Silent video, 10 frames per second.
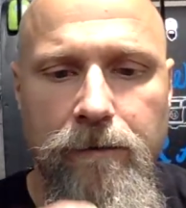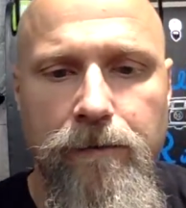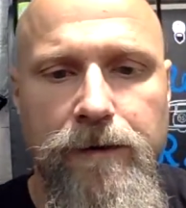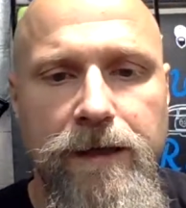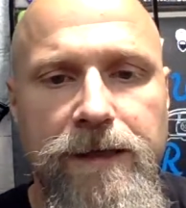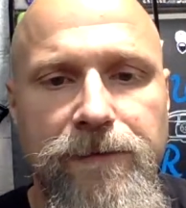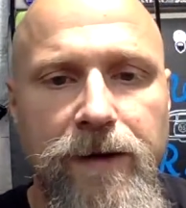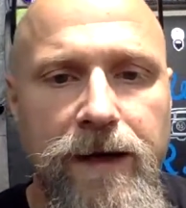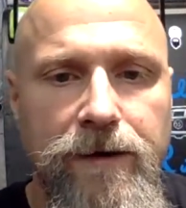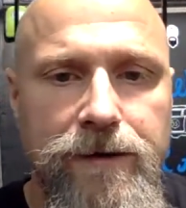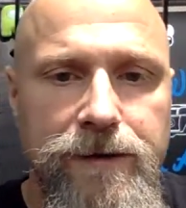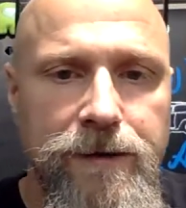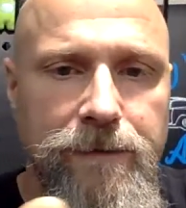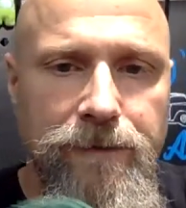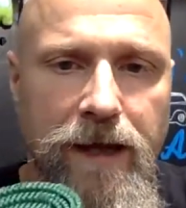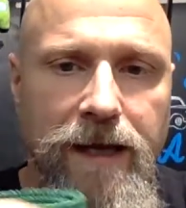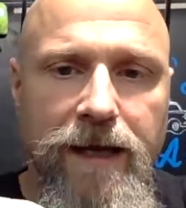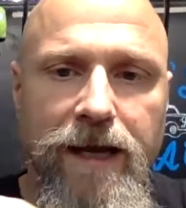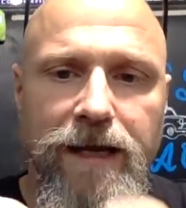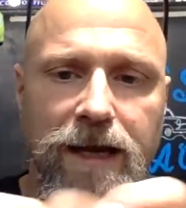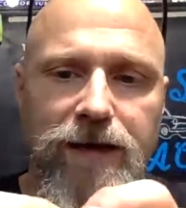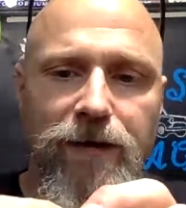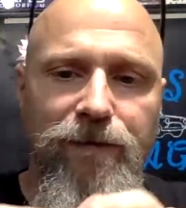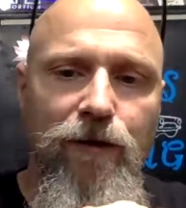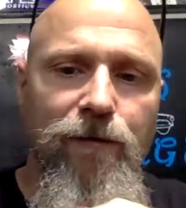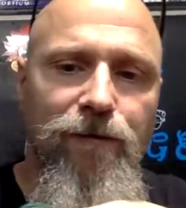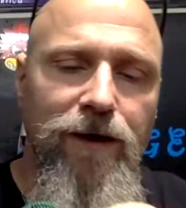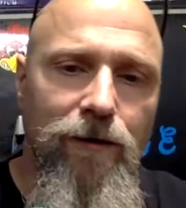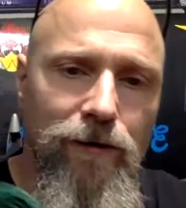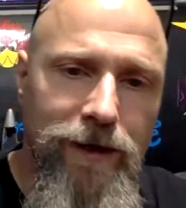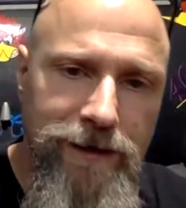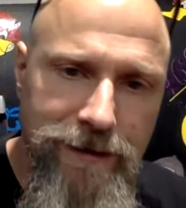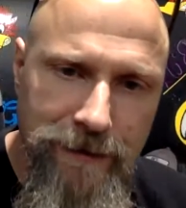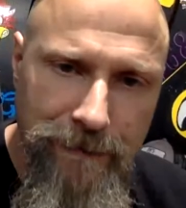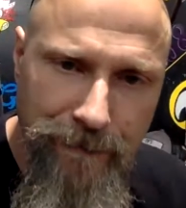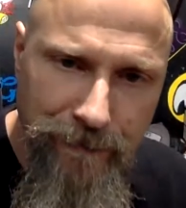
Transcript: But these fingers, and if you feel these,